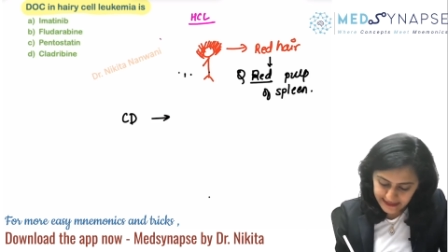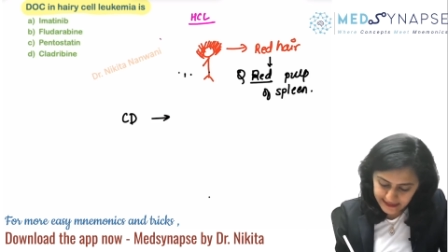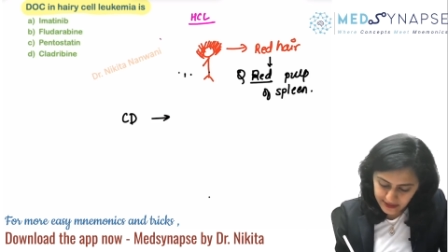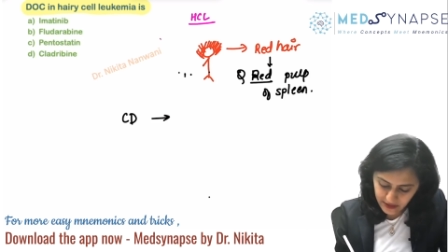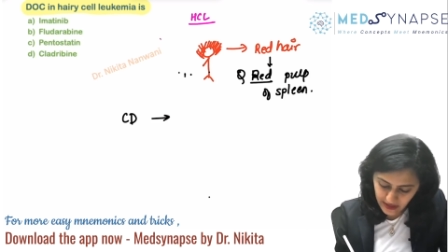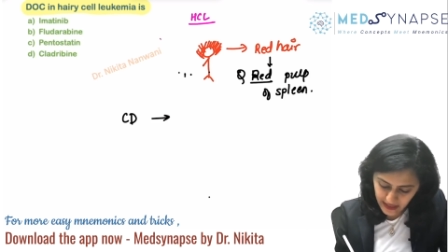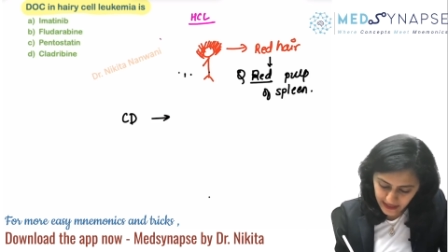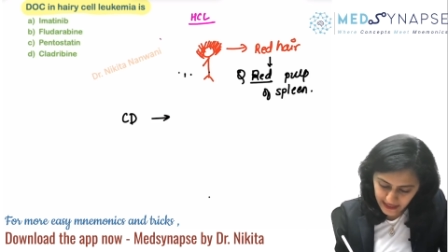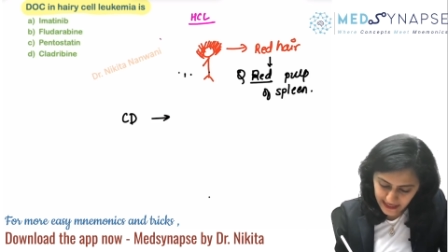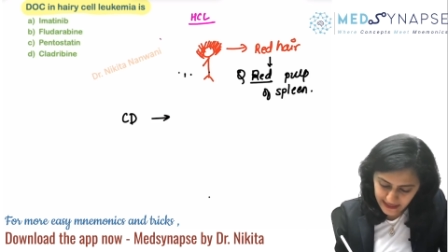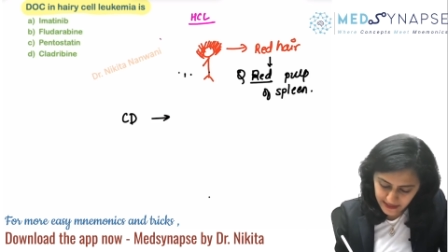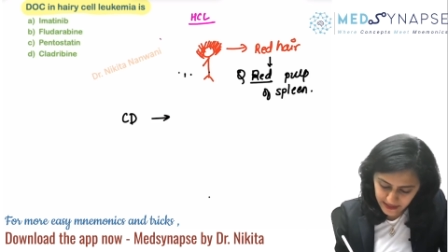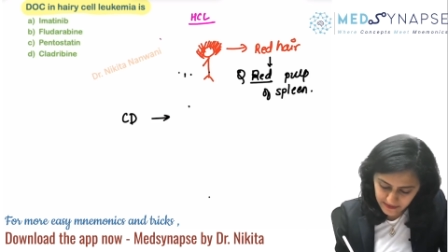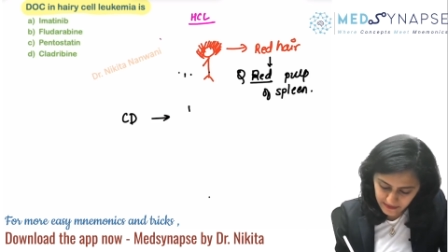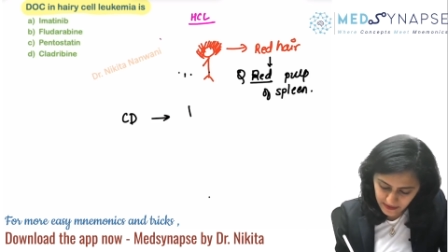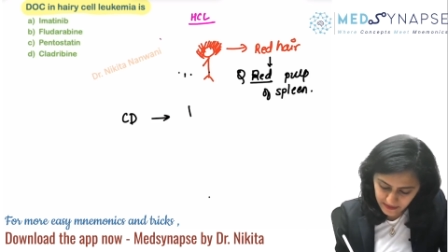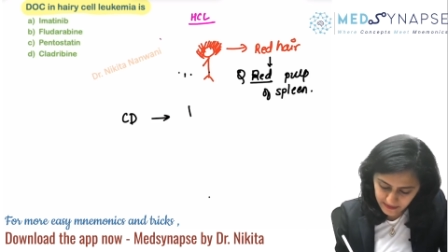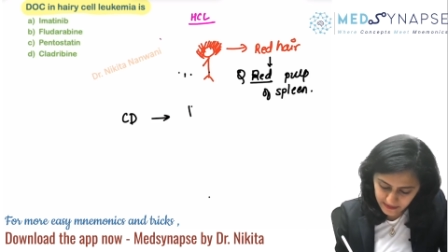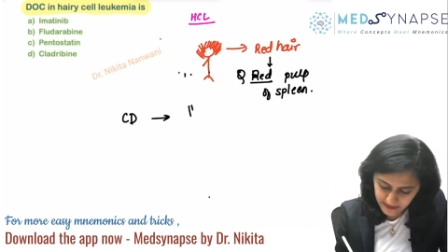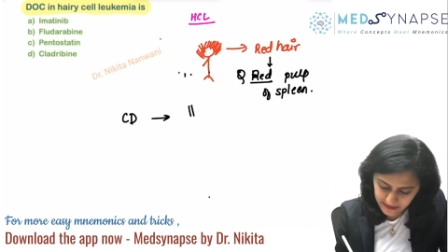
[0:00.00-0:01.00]
So again,
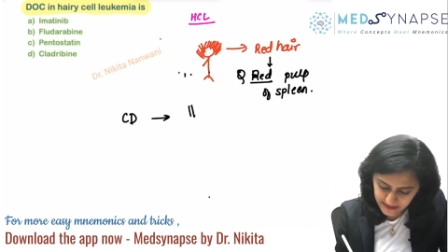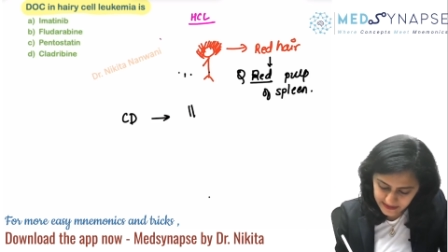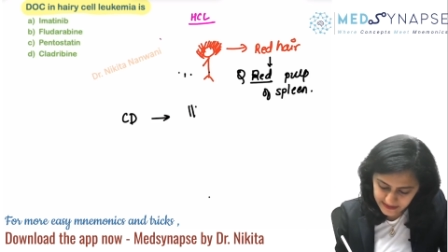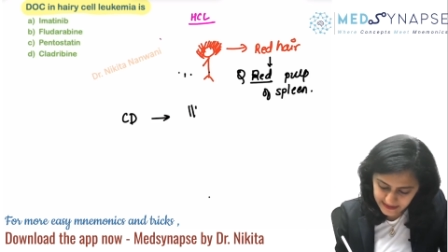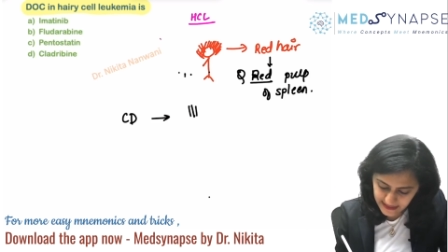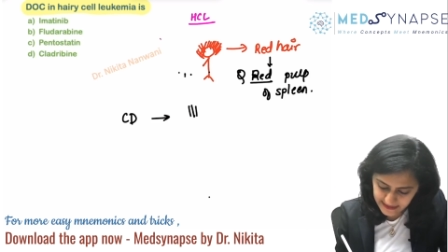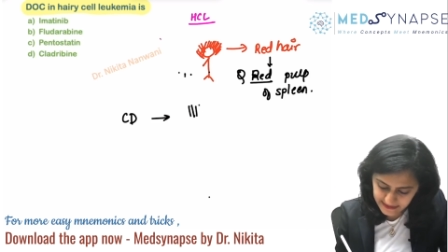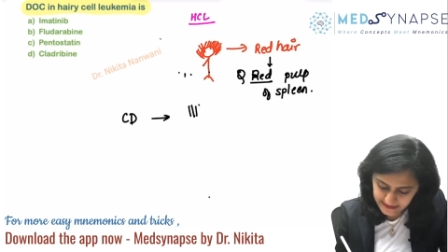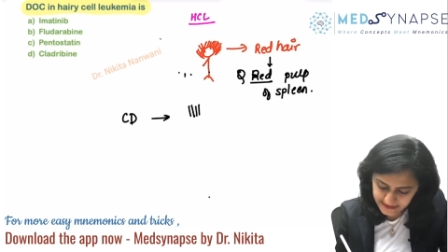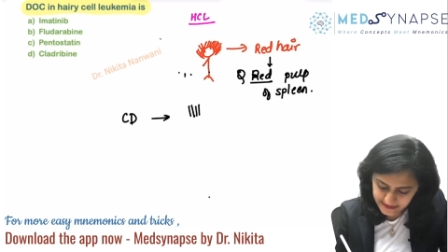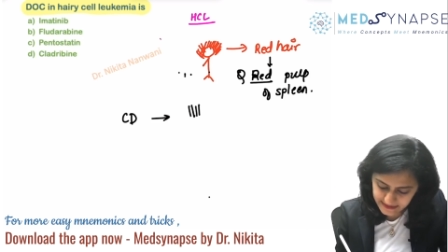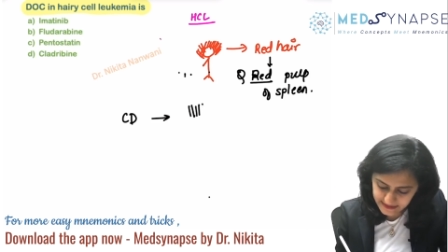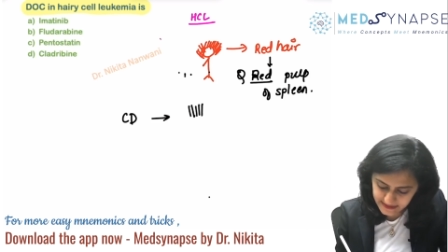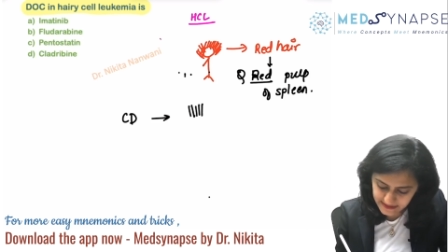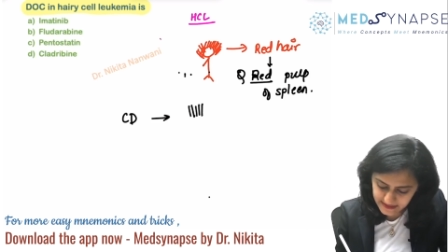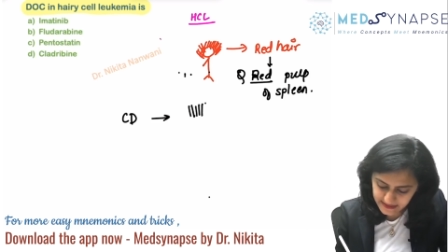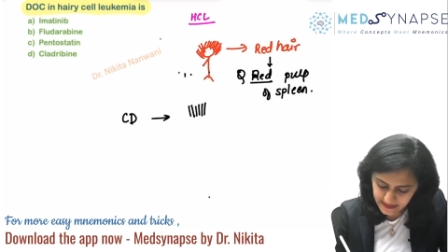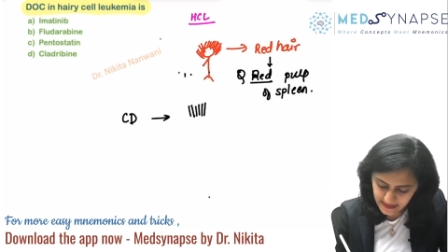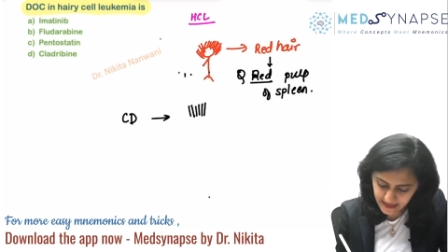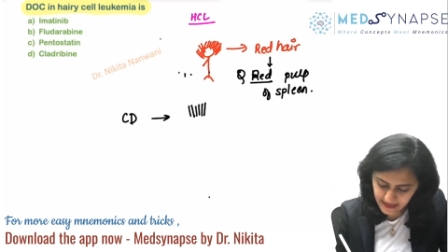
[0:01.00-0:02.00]
remember this as this is
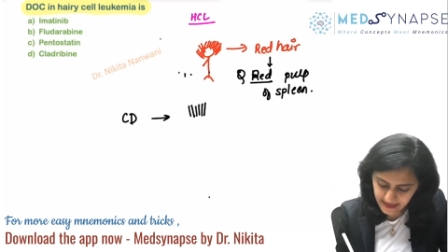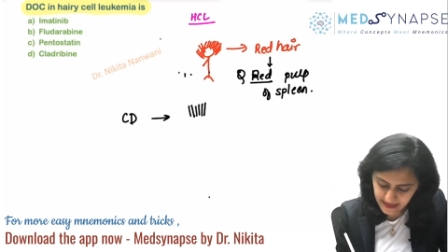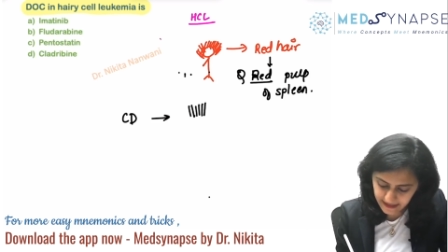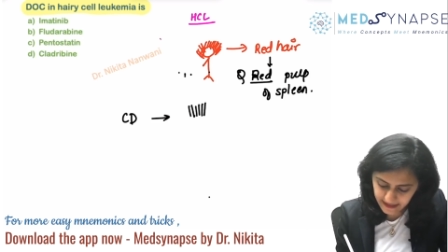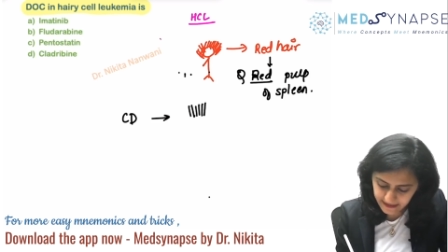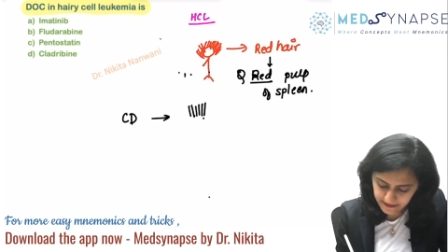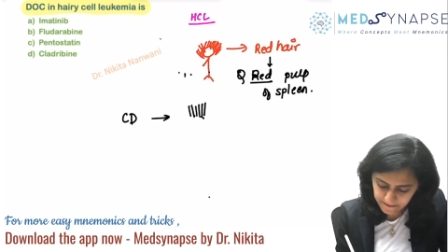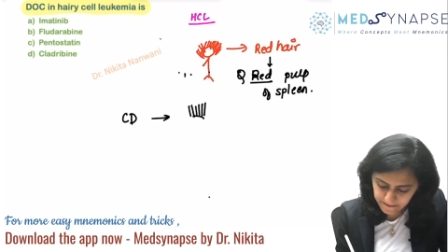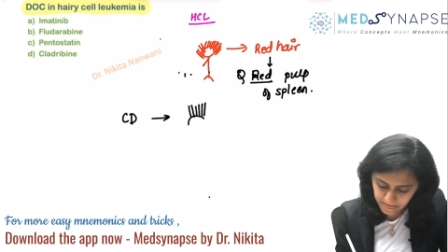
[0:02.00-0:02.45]
the hair,